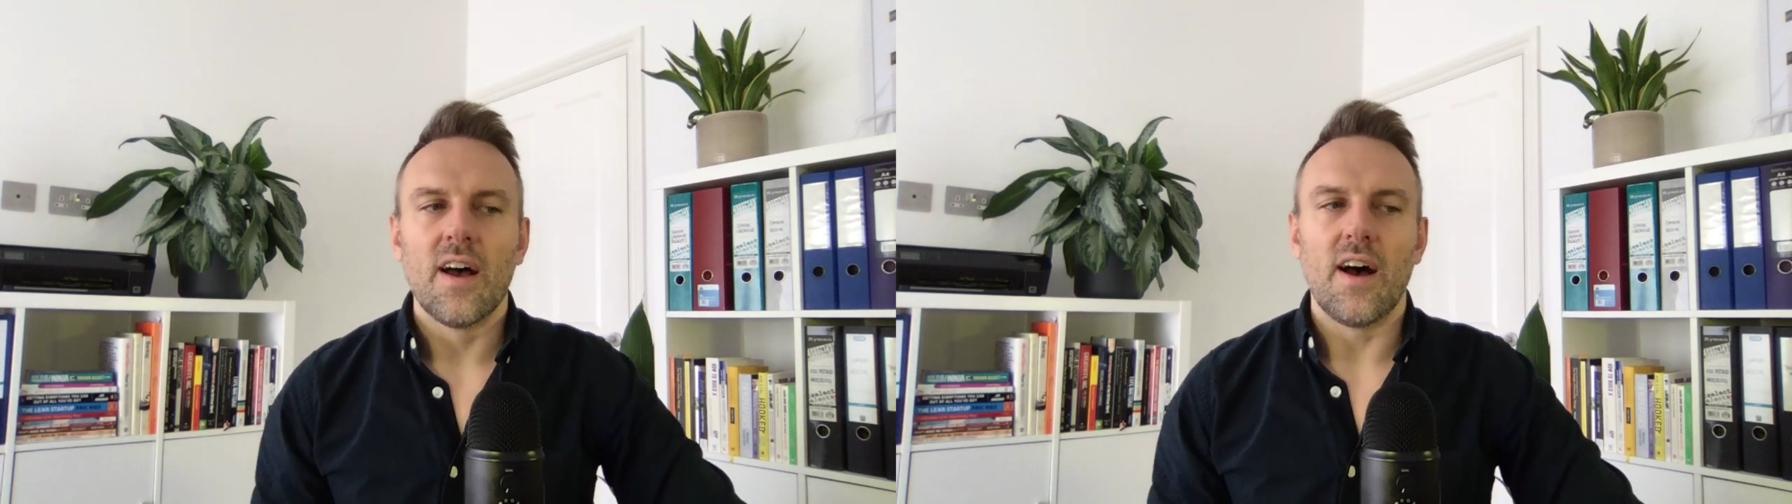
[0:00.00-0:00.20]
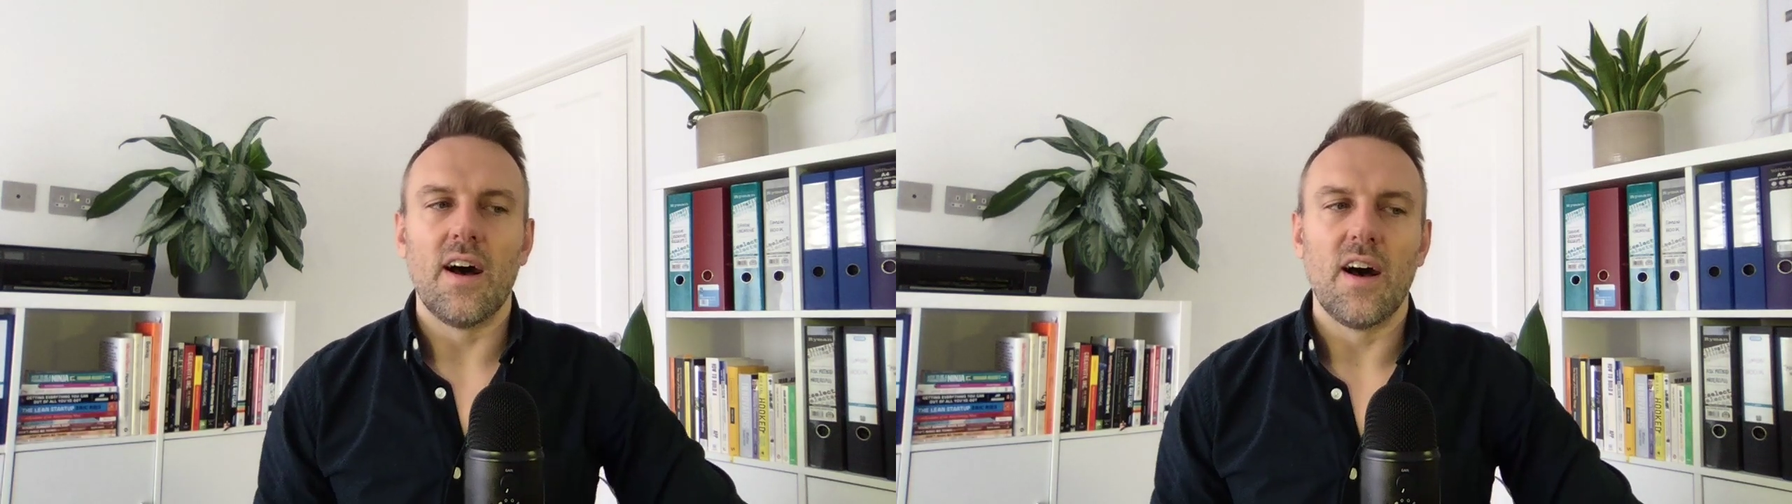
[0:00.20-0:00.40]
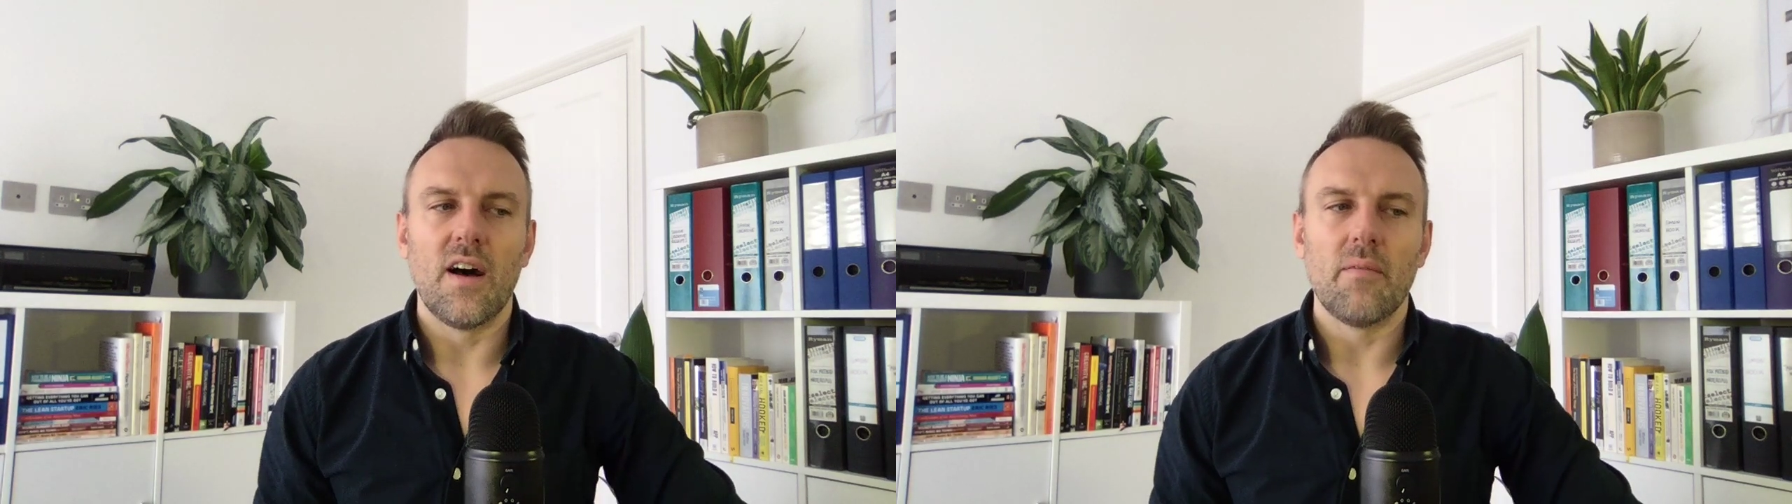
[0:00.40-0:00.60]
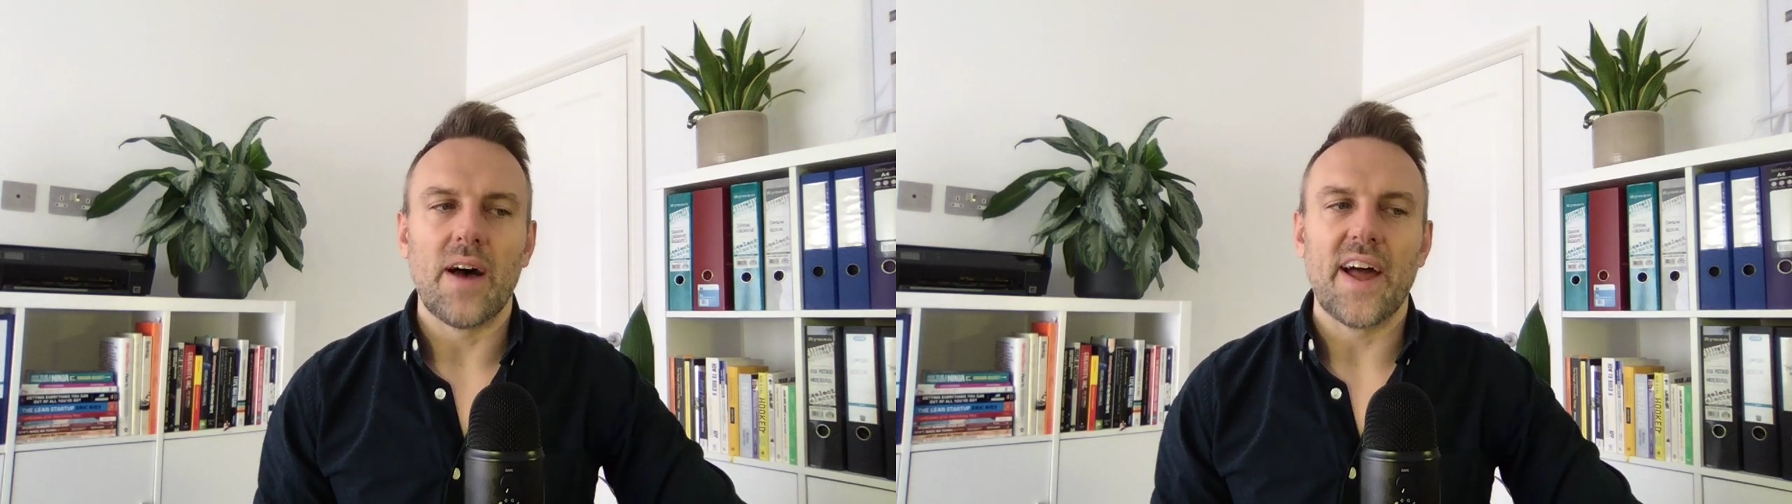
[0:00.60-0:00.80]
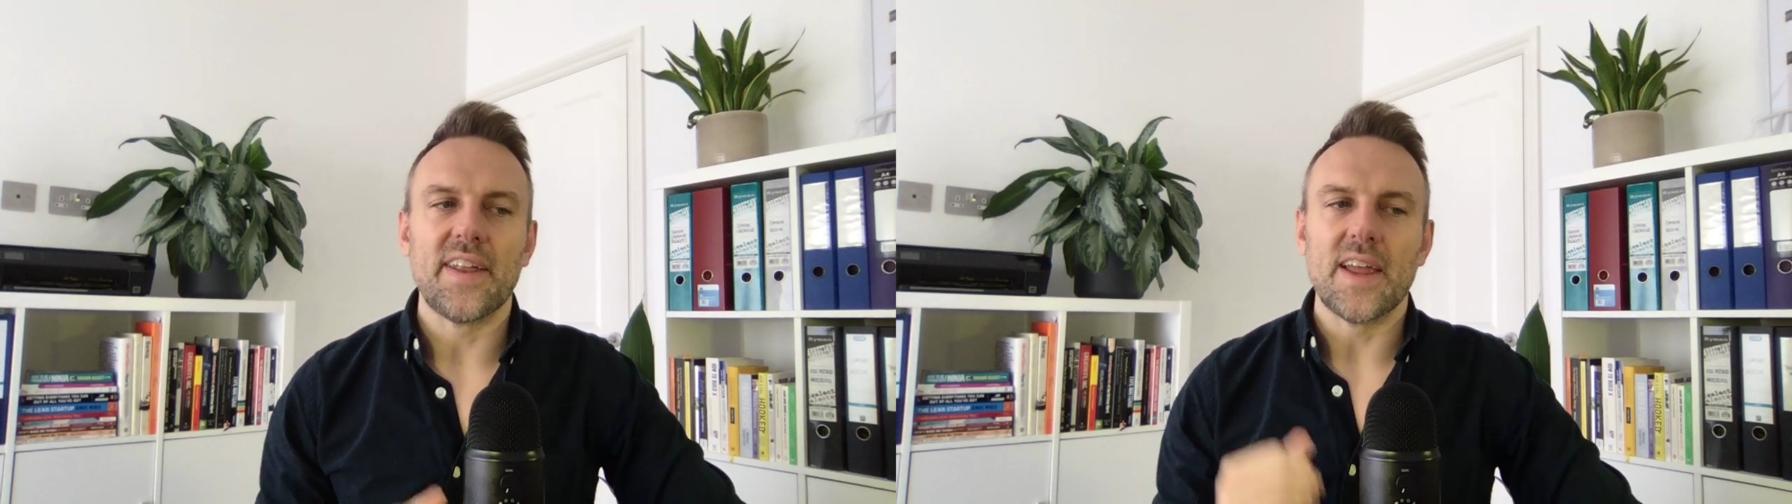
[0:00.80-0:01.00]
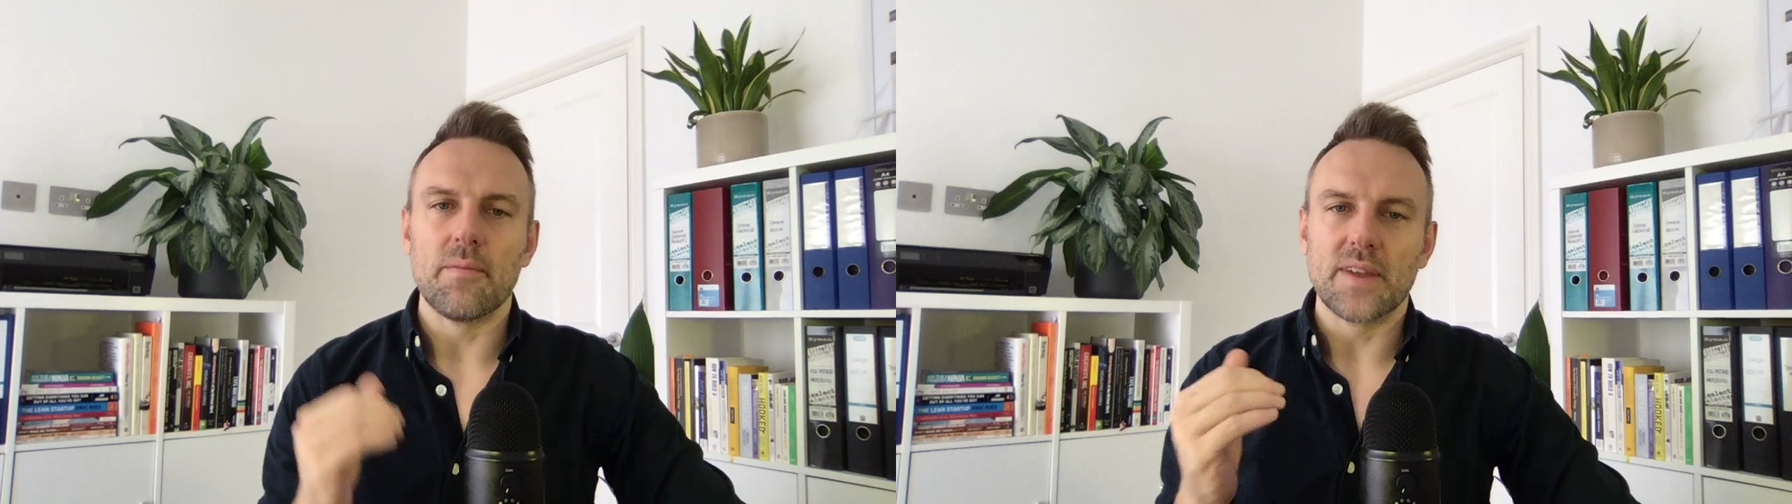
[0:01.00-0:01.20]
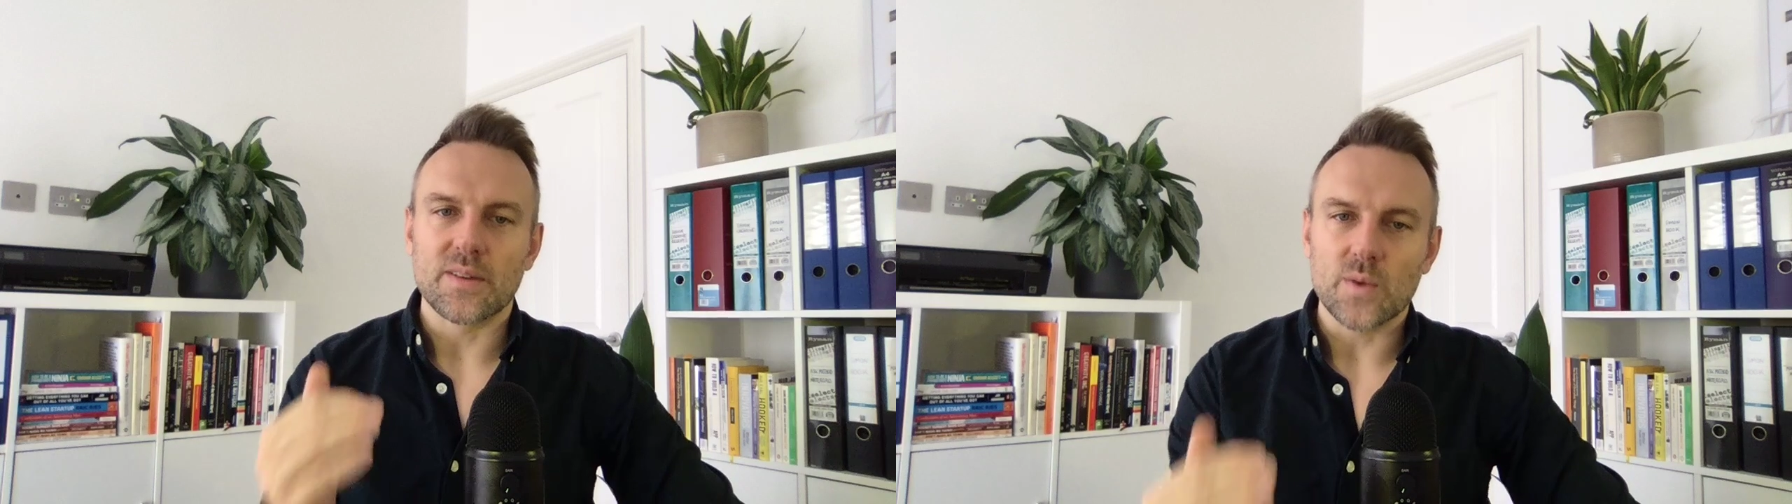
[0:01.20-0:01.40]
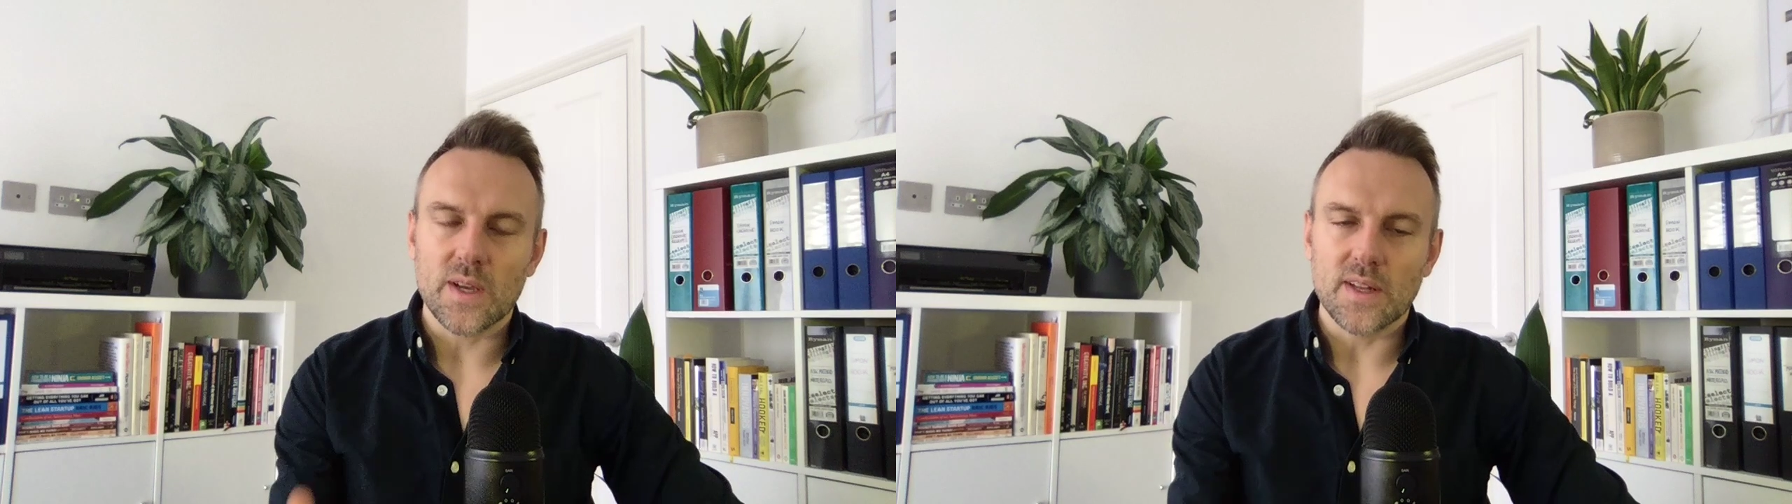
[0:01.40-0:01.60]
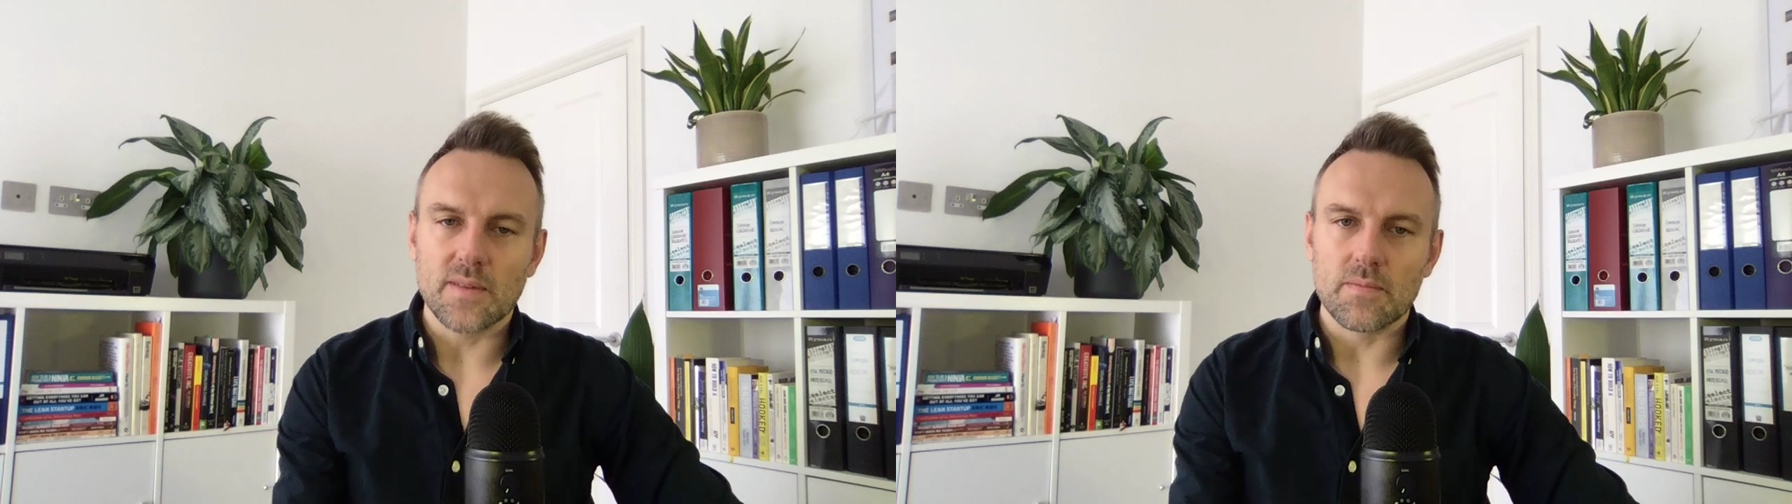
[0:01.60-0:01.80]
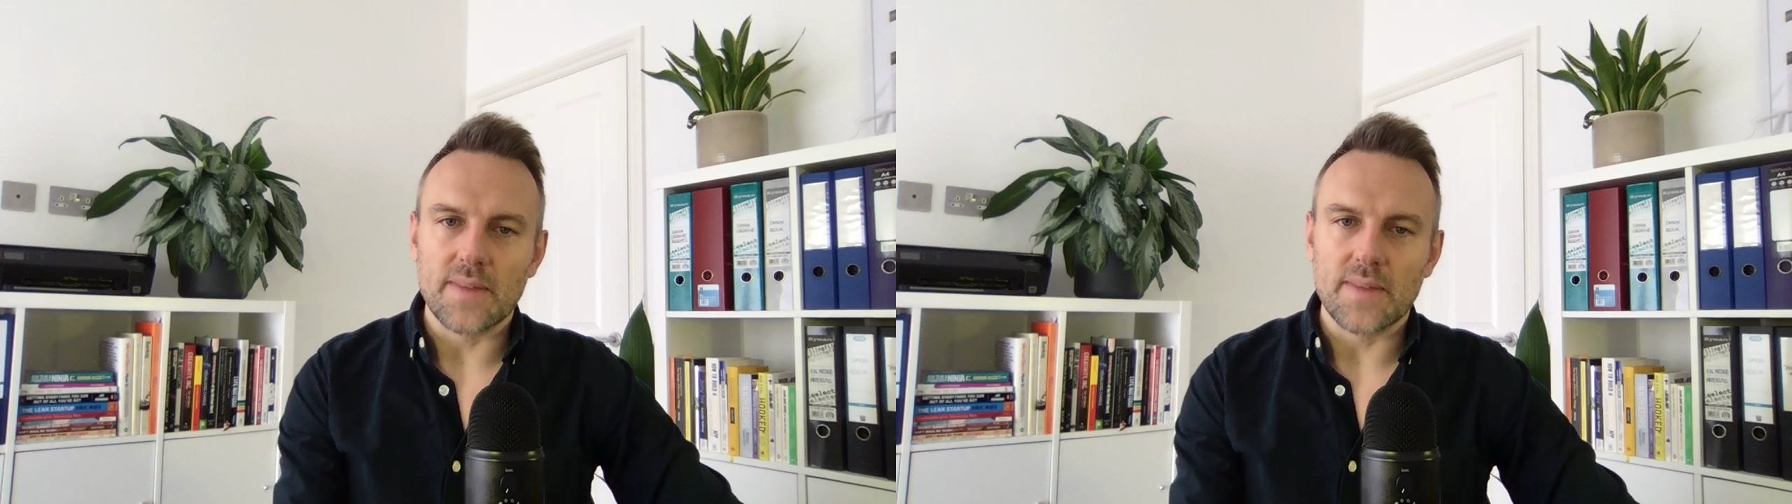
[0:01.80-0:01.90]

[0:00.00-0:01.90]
and it means we can